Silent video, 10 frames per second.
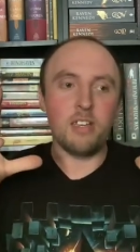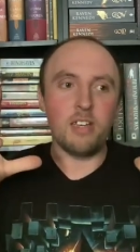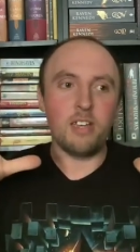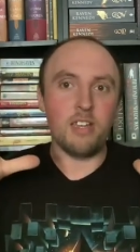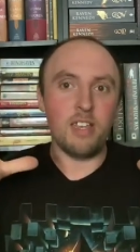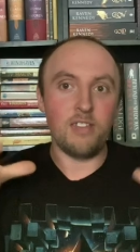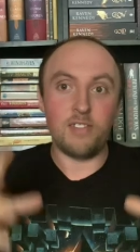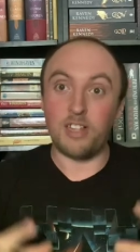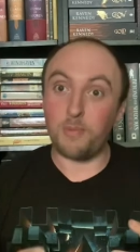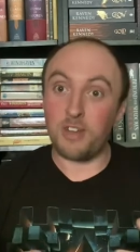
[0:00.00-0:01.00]
uh, in
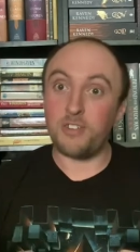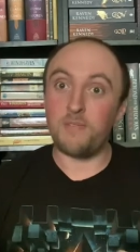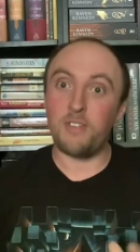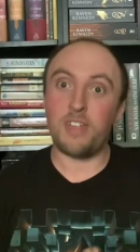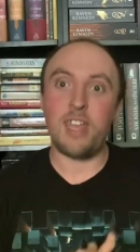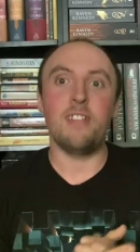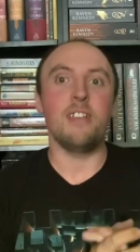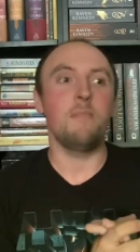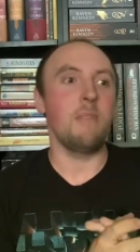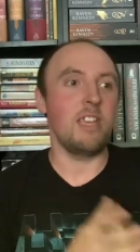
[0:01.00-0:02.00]
celebration for that,
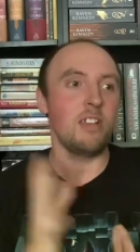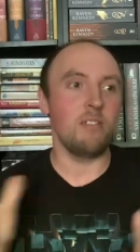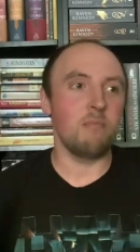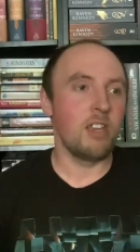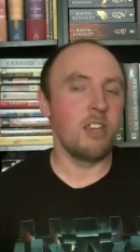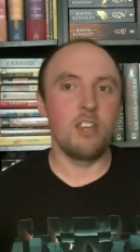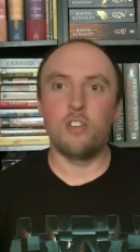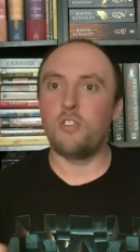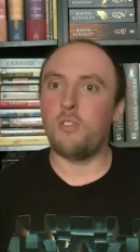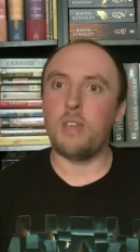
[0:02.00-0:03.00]
like make a
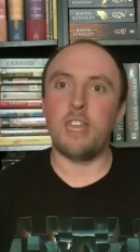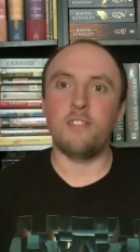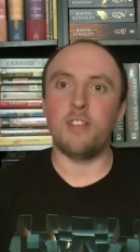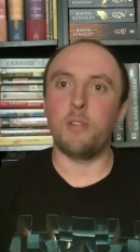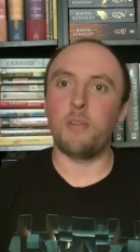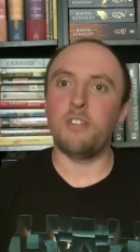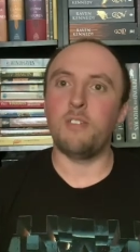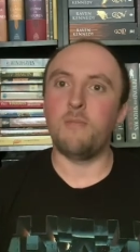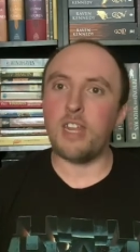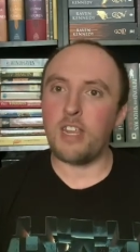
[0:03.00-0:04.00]
2K
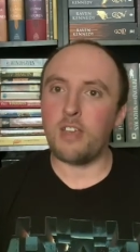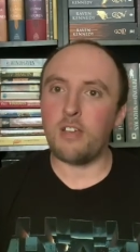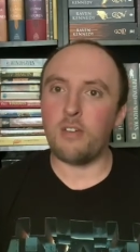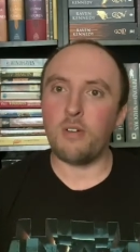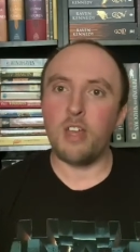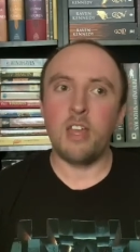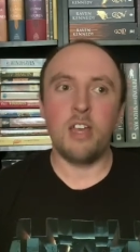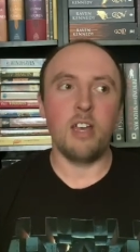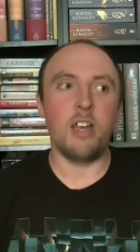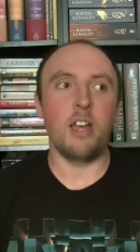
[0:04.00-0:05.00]
celebration video.
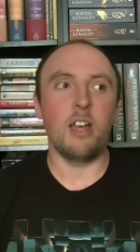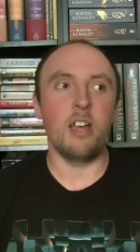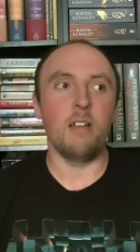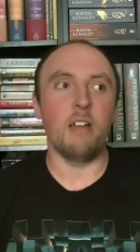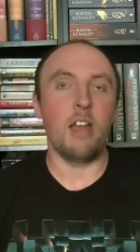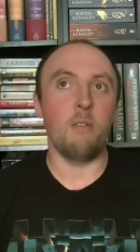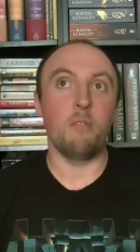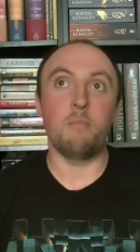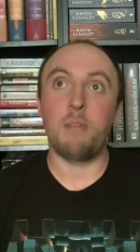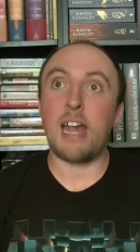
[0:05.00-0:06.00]
Uh, I
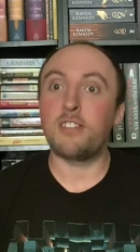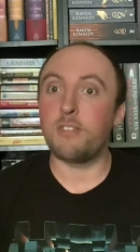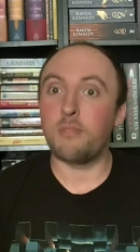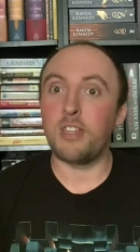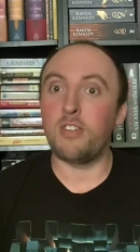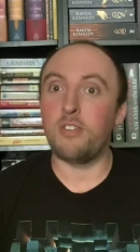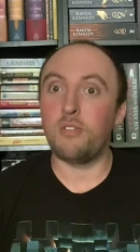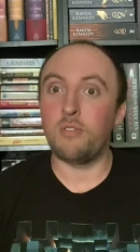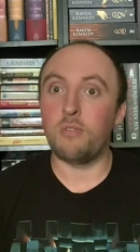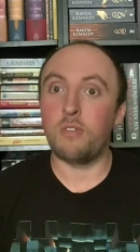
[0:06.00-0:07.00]
will possibly
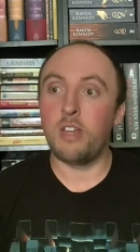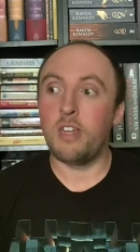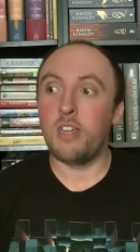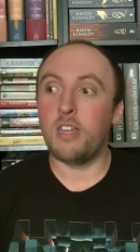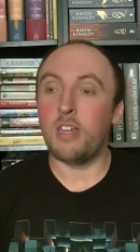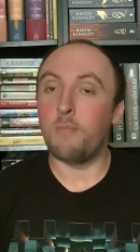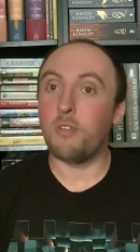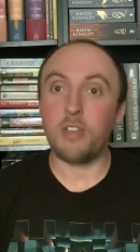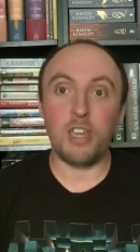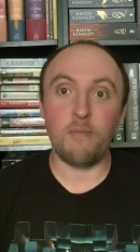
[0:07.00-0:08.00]
do a
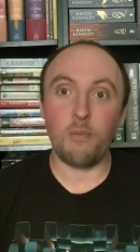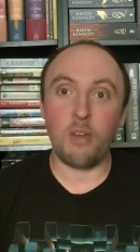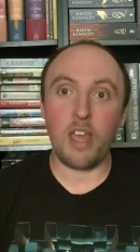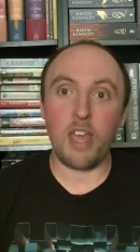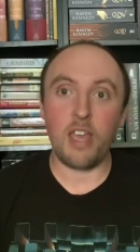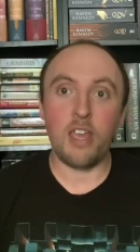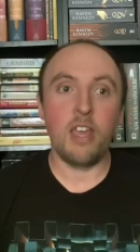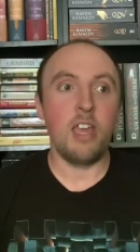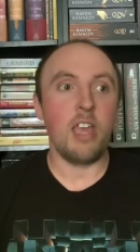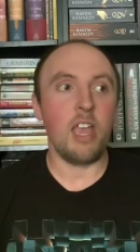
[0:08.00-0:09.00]
book giveaway,
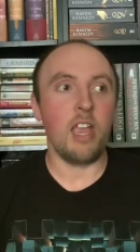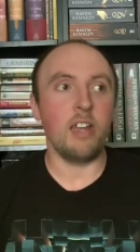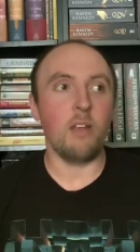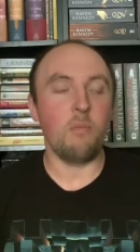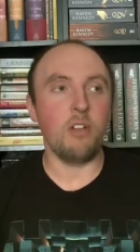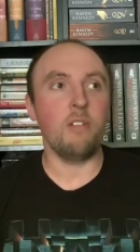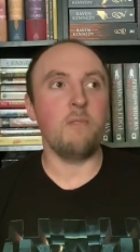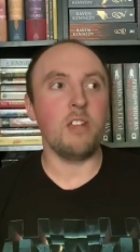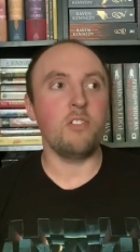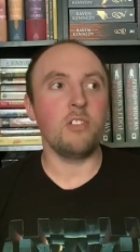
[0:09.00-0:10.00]
and I will
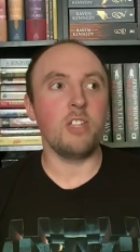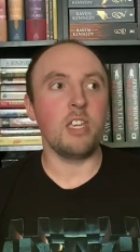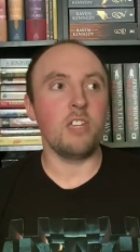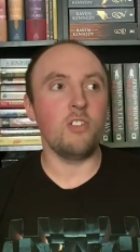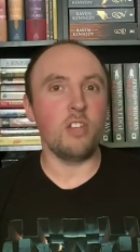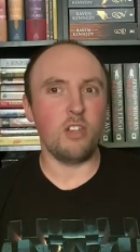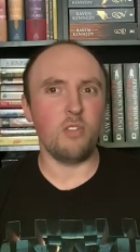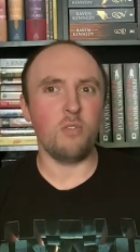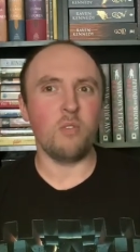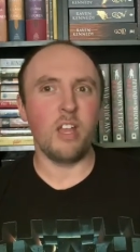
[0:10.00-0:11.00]
eventually
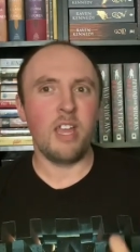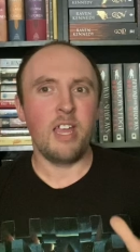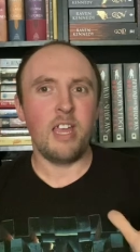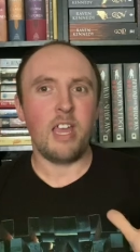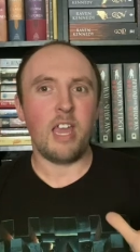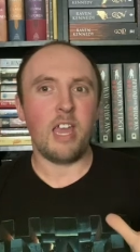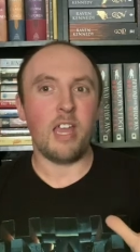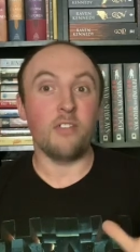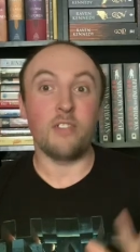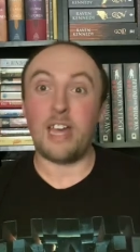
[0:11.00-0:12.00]
do
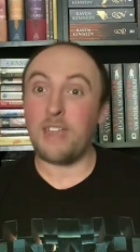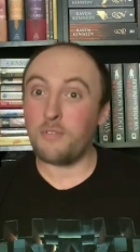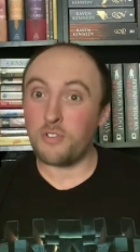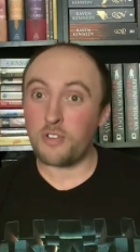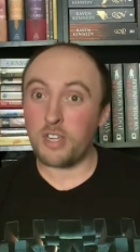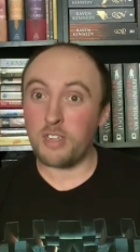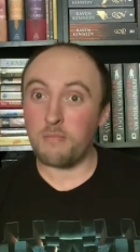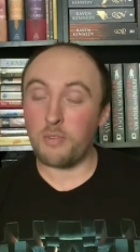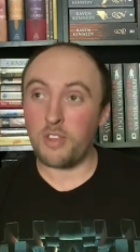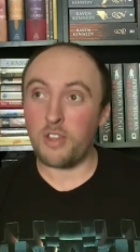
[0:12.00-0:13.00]
a live
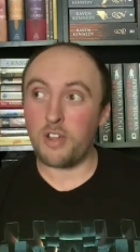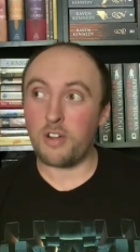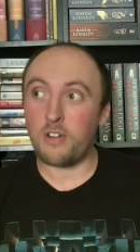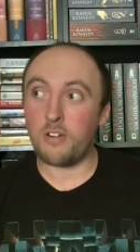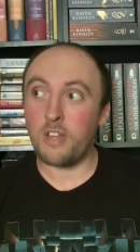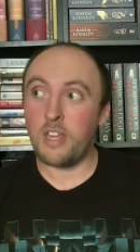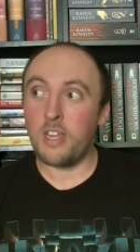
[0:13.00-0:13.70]
stream with y'all